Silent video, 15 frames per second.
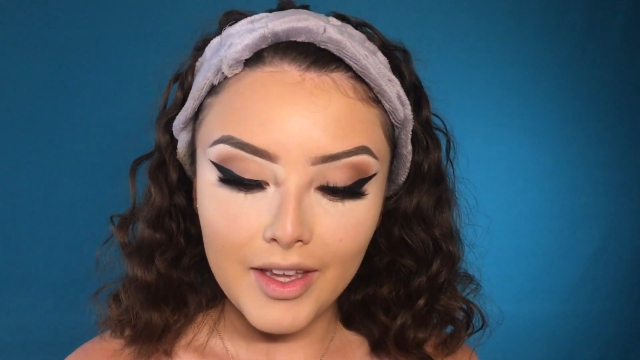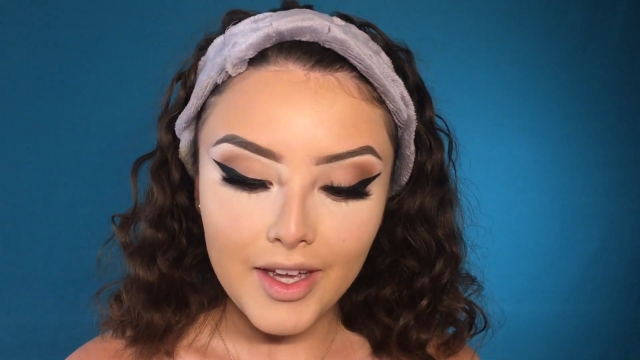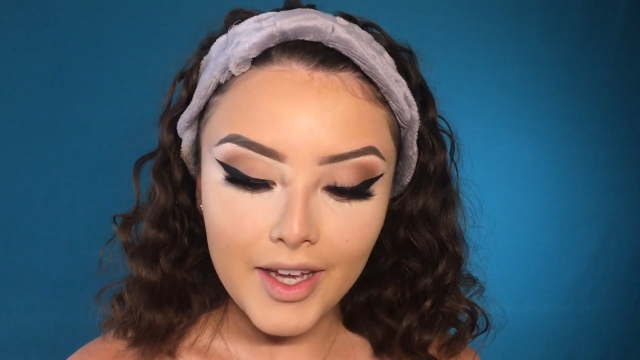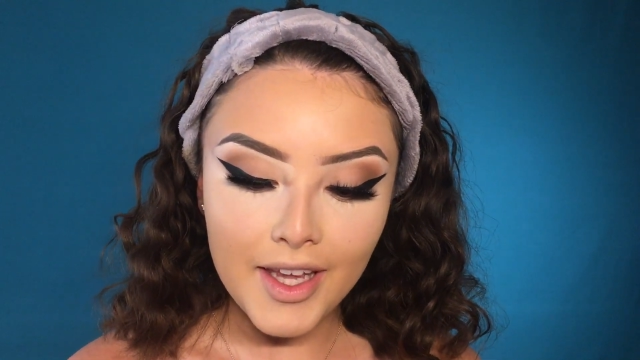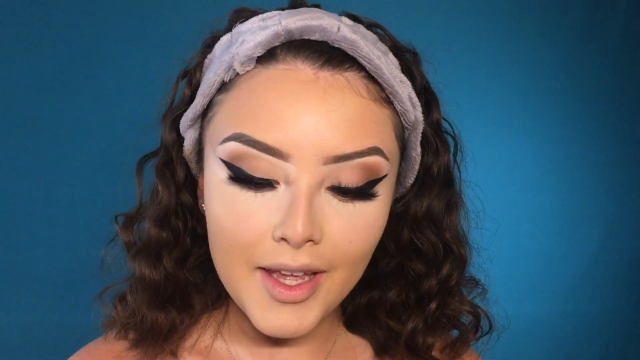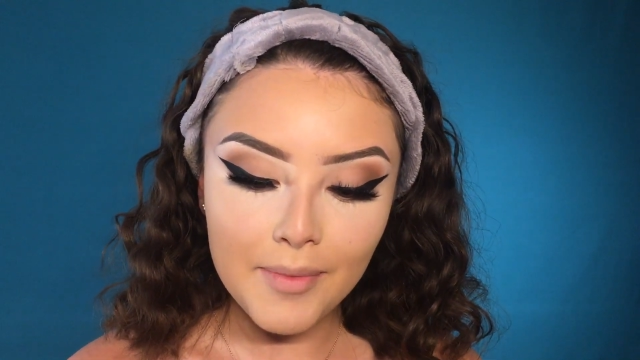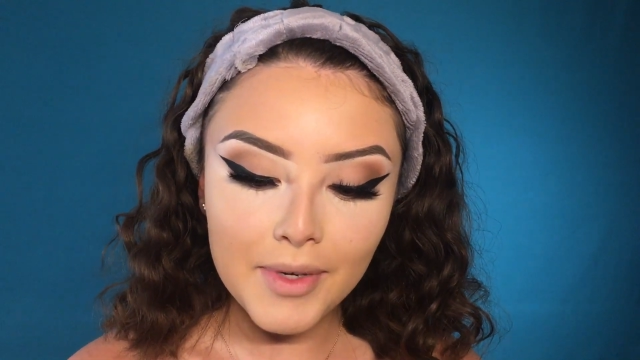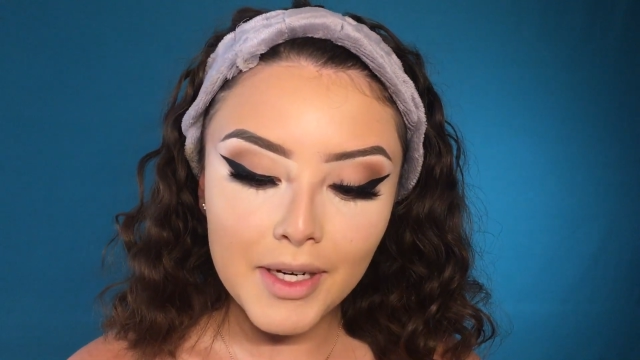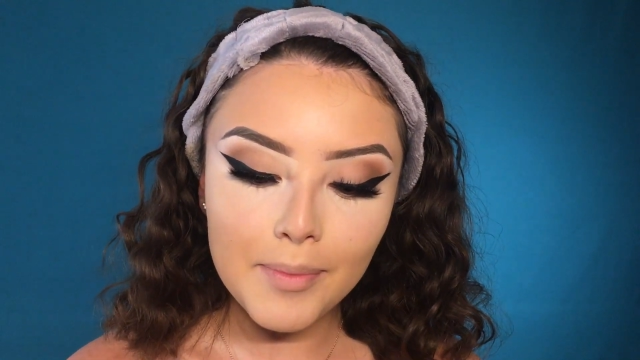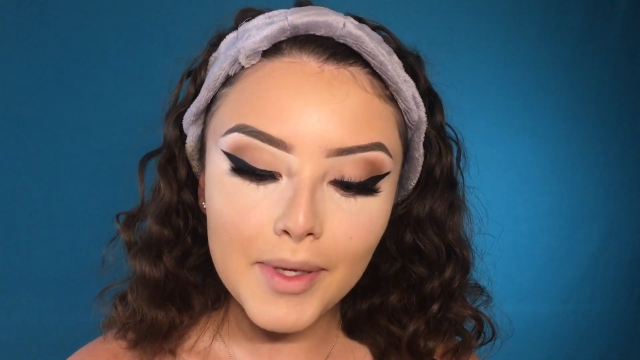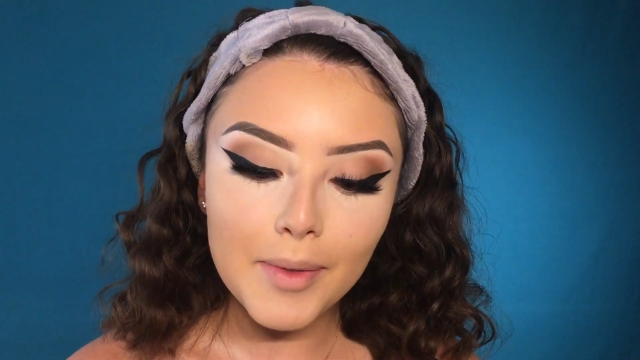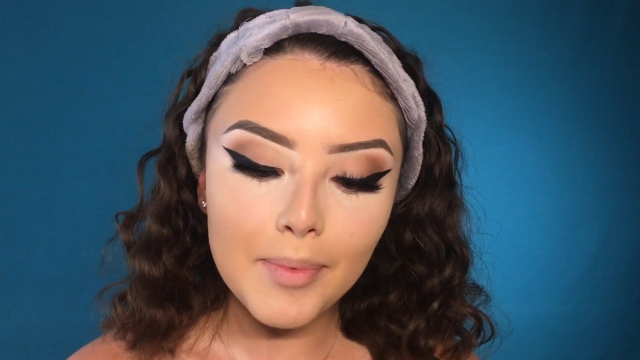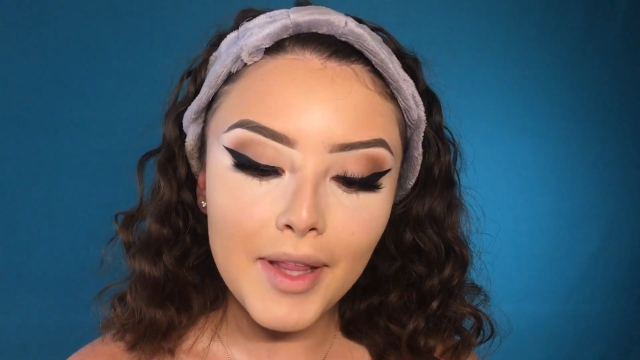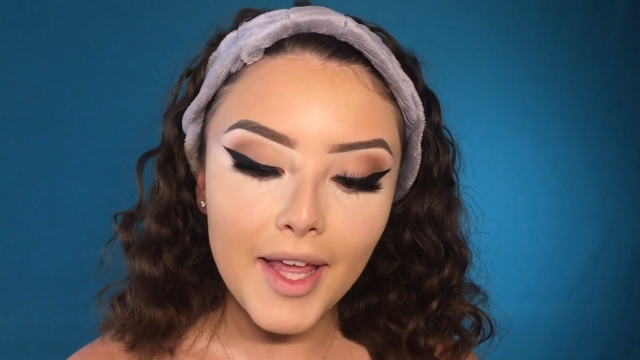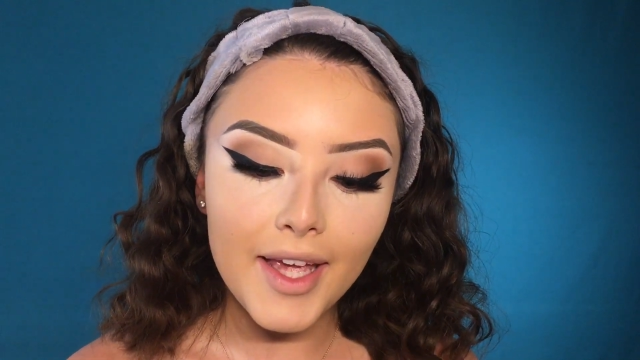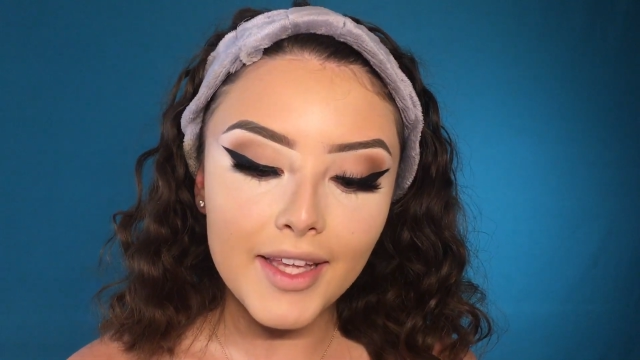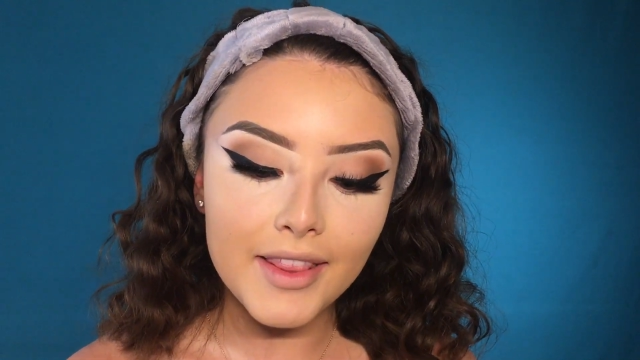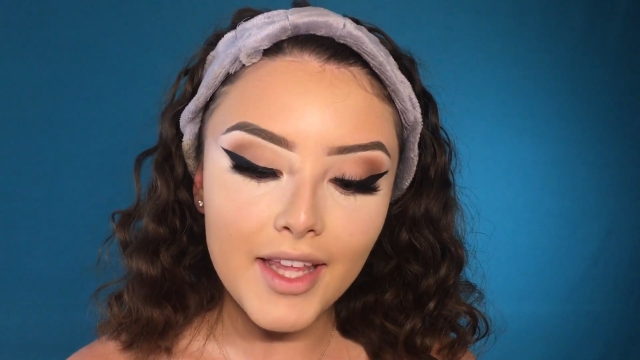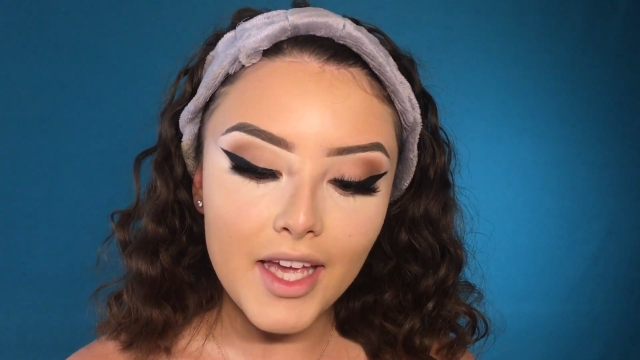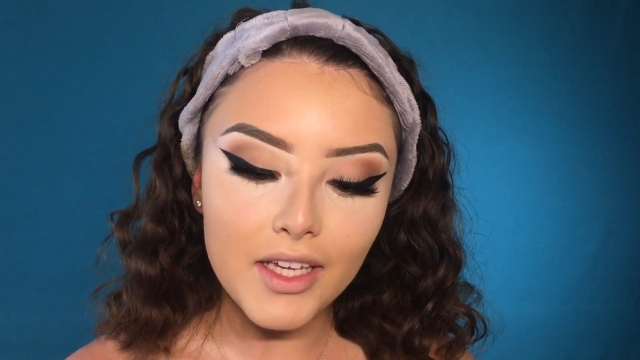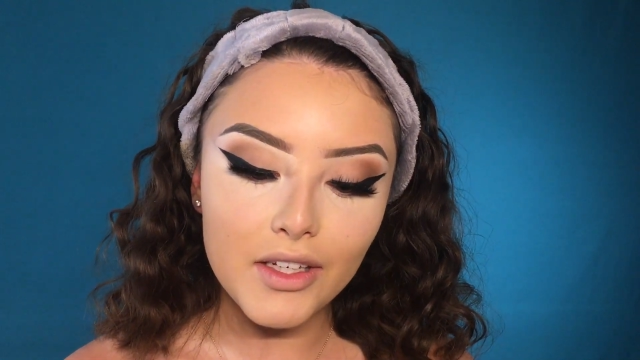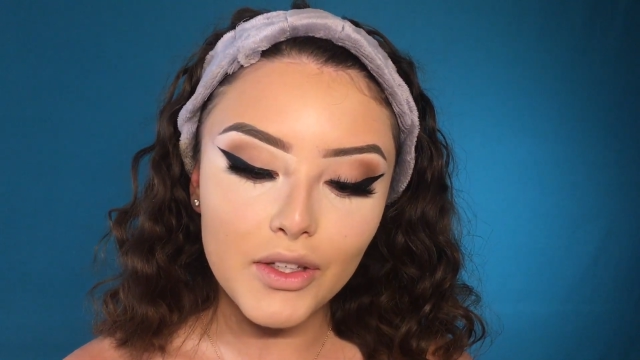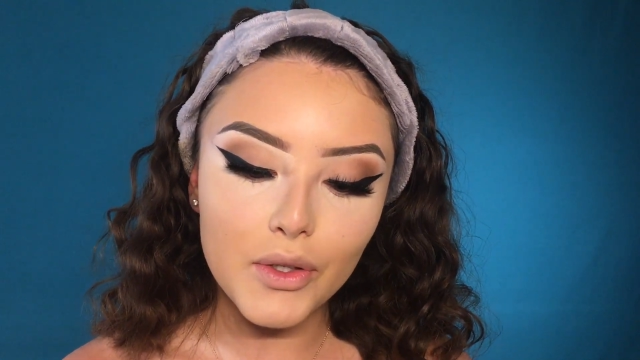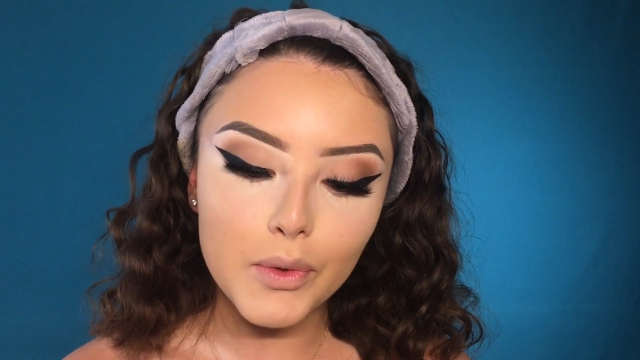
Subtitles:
I am going to be applying that